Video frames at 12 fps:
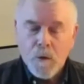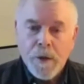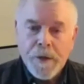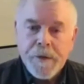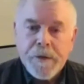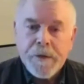
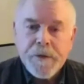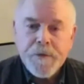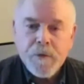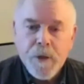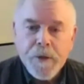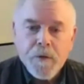Well, I think that's
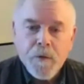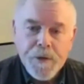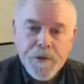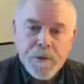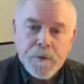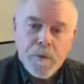a great
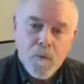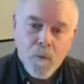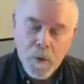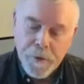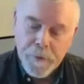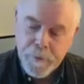question.
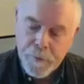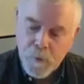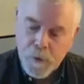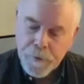One of